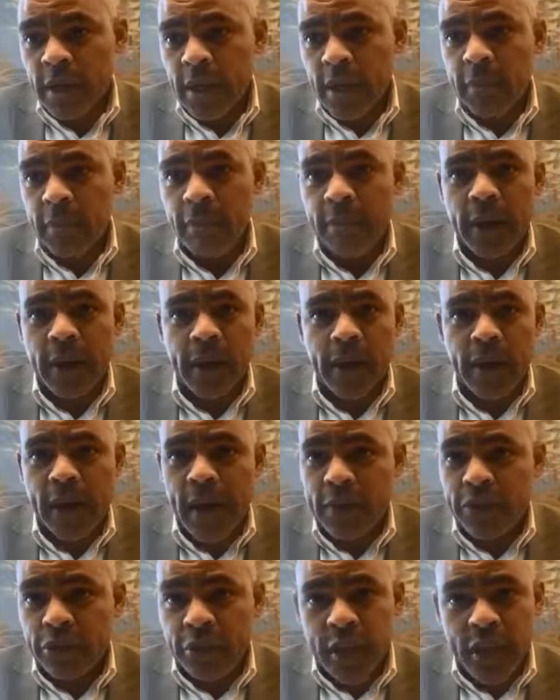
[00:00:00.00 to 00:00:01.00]
Um,
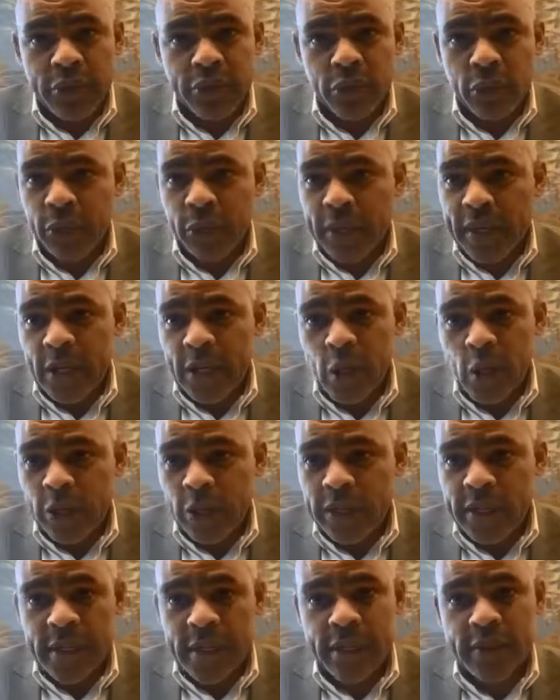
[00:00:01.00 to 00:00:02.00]
educational
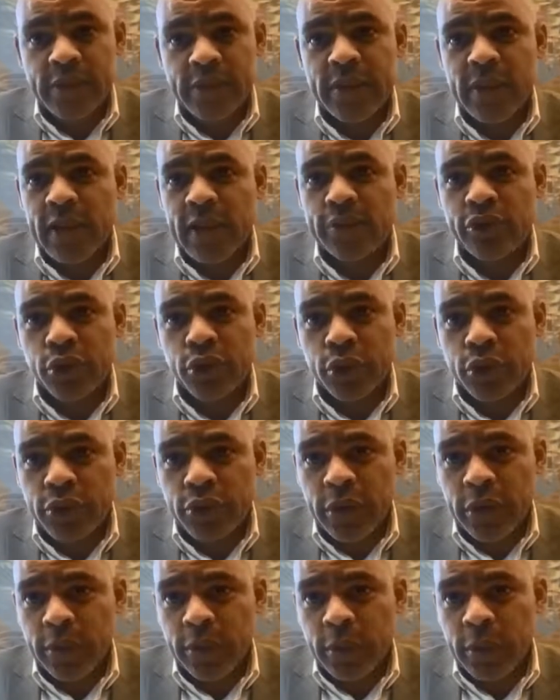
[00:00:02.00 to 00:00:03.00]
inequalities. Uh,
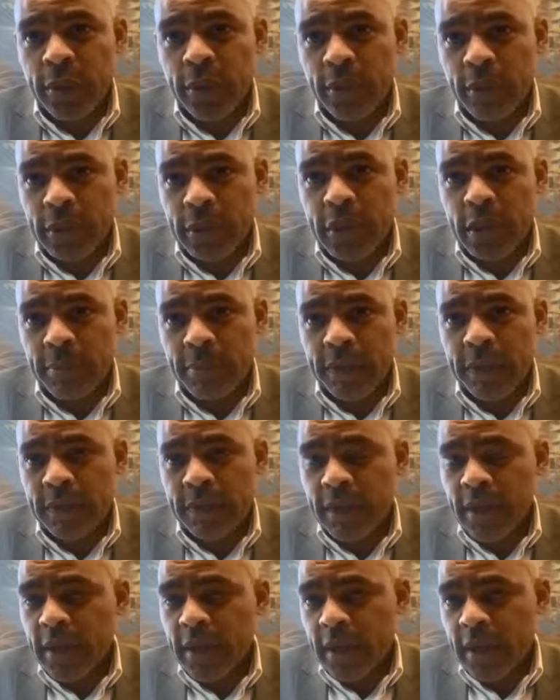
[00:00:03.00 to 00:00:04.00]
children, one of, one of the big
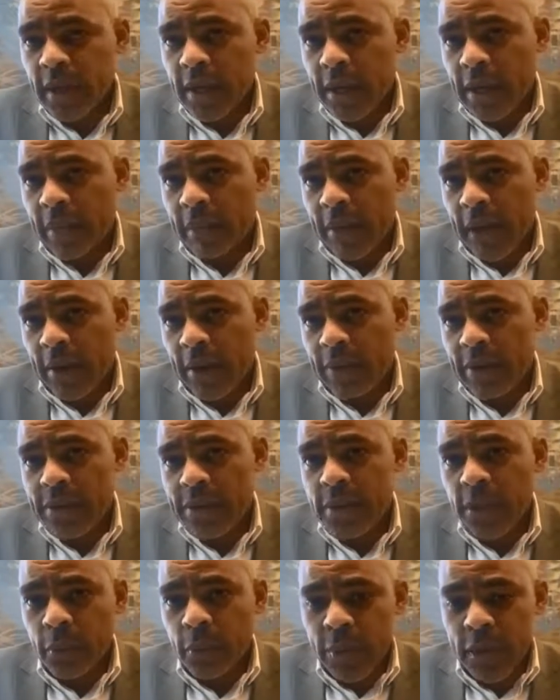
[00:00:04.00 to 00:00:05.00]
um,
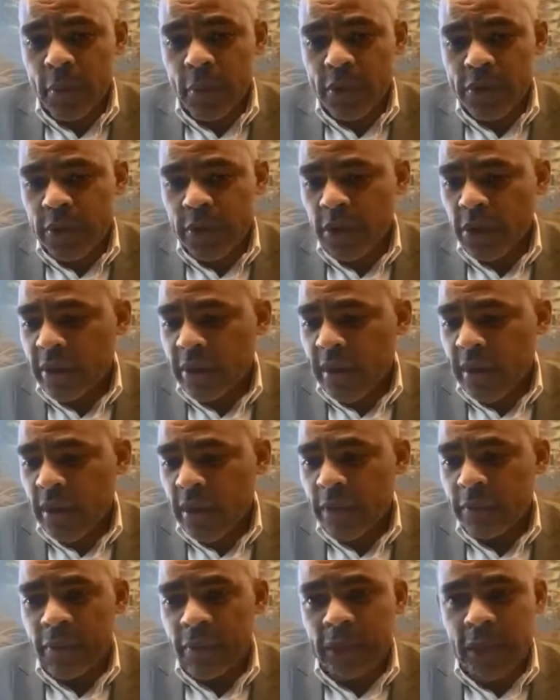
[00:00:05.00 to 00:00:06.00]
areas that we want to look at
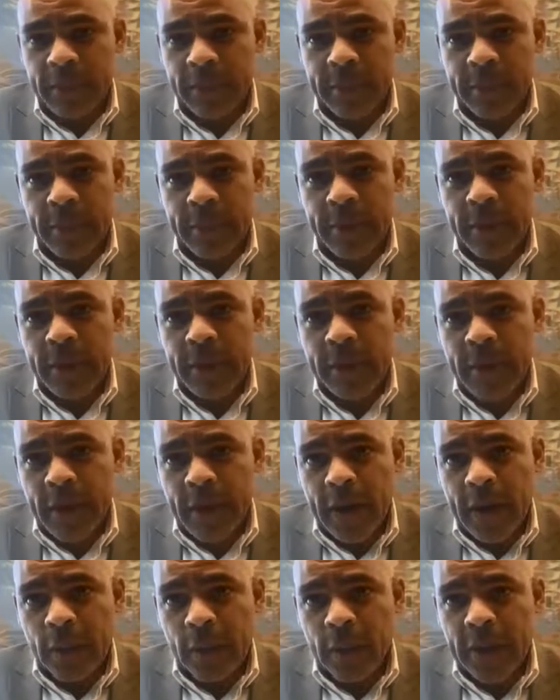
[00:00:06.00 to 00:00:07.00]
over the coming
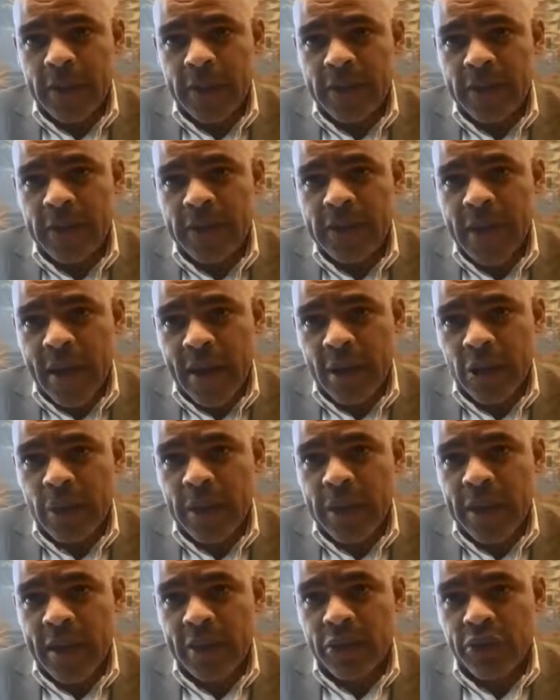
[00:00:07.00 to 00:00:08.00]
uh, weeks is how do
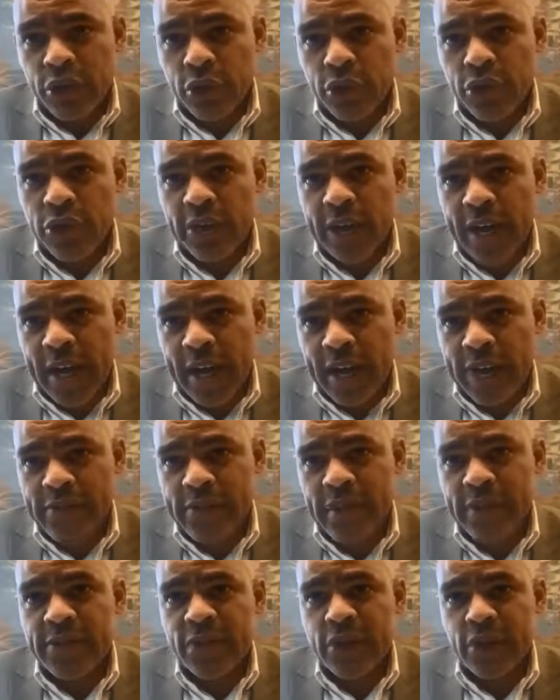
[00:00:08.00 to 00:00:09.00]
we get children
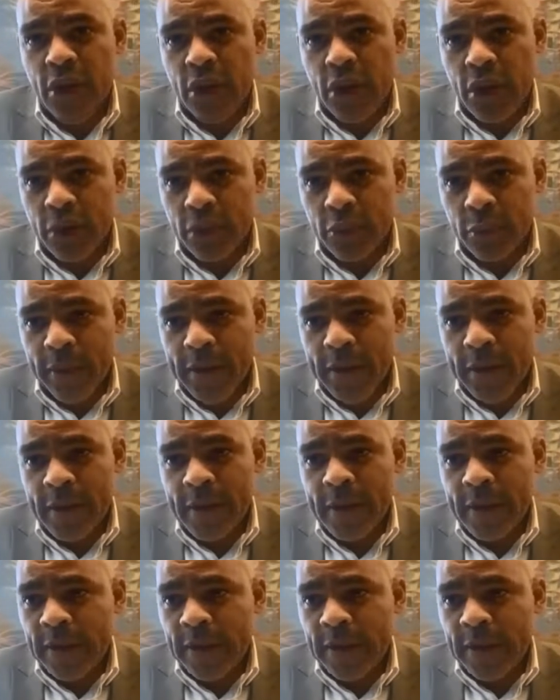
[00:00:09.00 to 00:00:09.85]
access to the hardware?